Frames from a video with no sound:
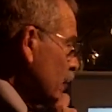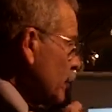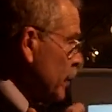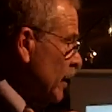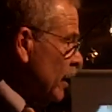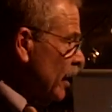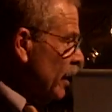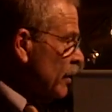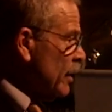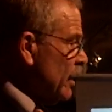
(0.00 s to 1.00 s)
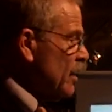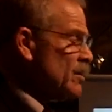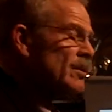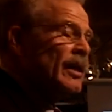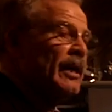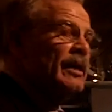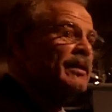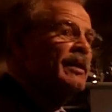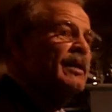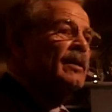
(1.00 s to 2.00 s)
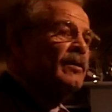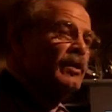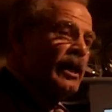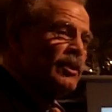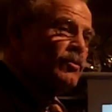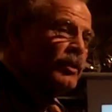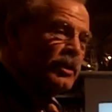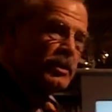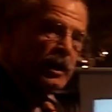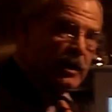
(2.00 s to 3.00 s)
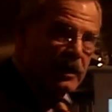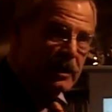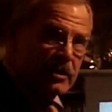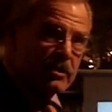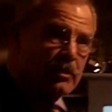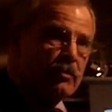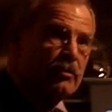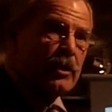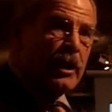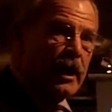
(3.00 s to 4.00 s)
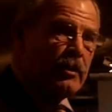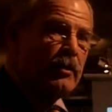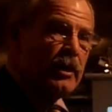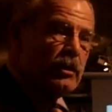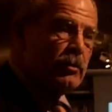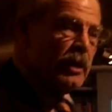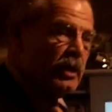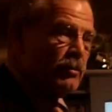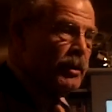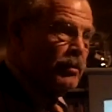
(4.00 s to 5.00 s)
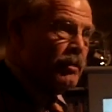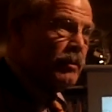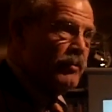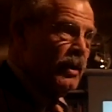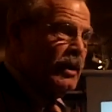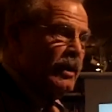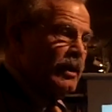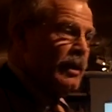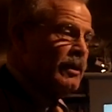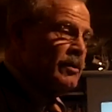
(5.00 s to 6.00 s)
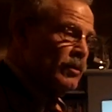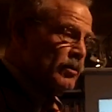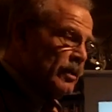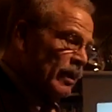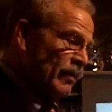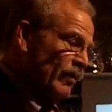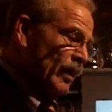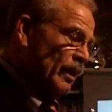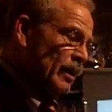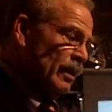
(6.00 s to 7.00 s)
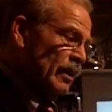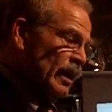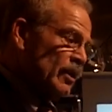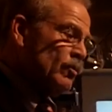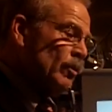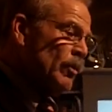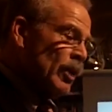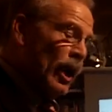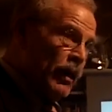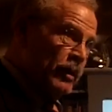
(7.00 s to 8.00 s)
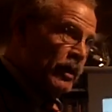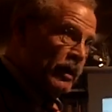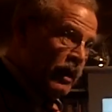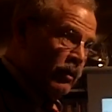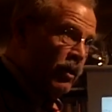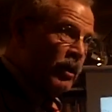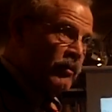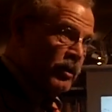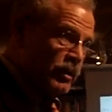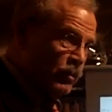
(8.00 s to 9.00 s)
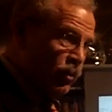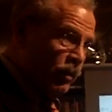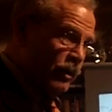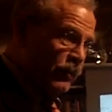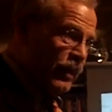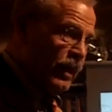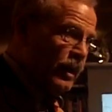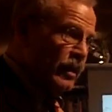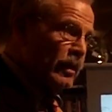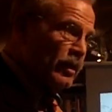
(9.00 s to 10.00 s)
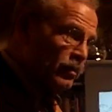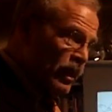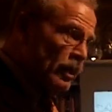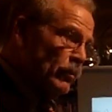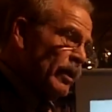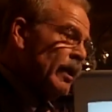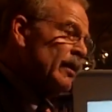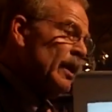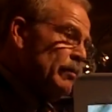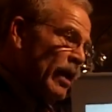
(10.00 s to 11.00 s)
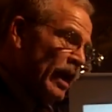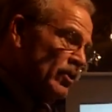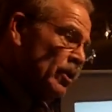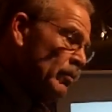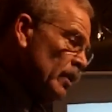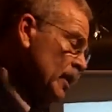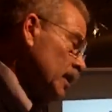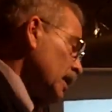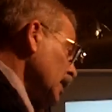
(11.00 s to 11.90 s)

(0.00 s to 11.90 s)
would be on the east side, that's where the Chinese were gathering and training people and using uh, that's where Mugabe got all of his support. They trained them there, they massed them, and